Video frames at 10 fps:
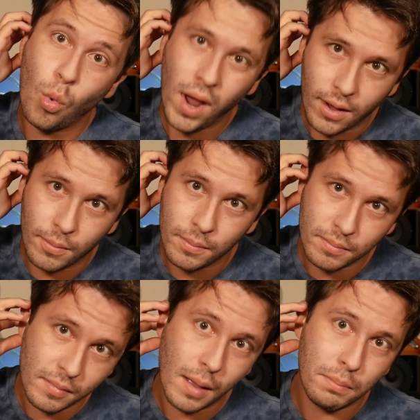Well,
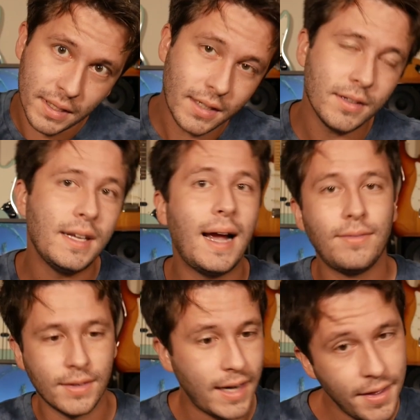apparently I
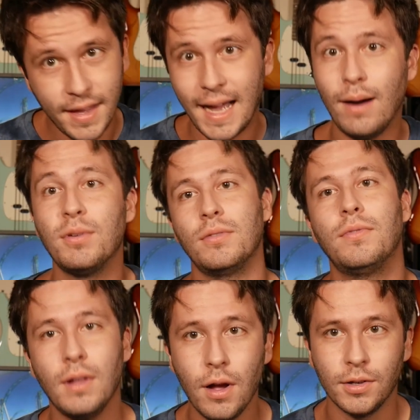forgot that I was a
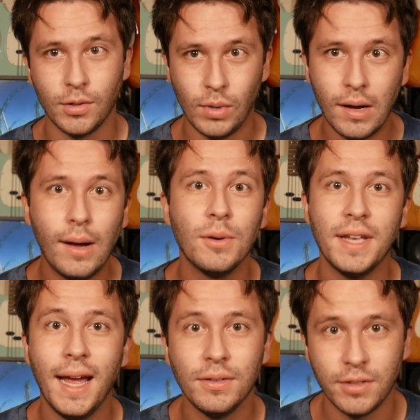vlogger while I was
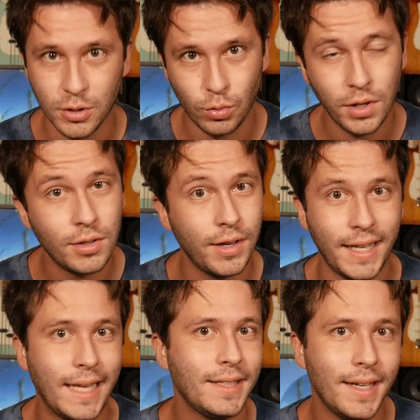at Dutch
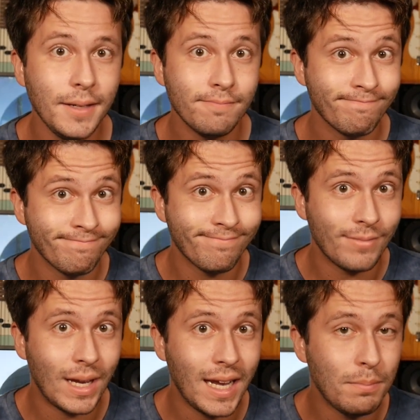Wonderland that day.
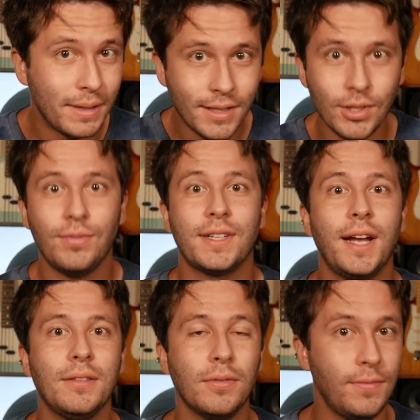I apparently
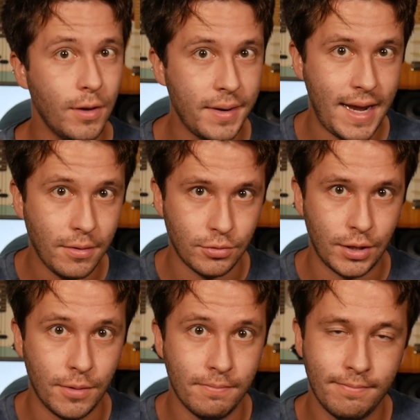forgot to film an
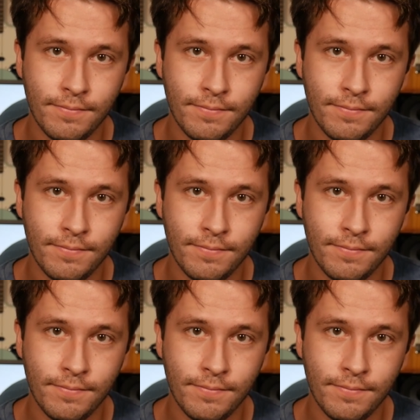outro.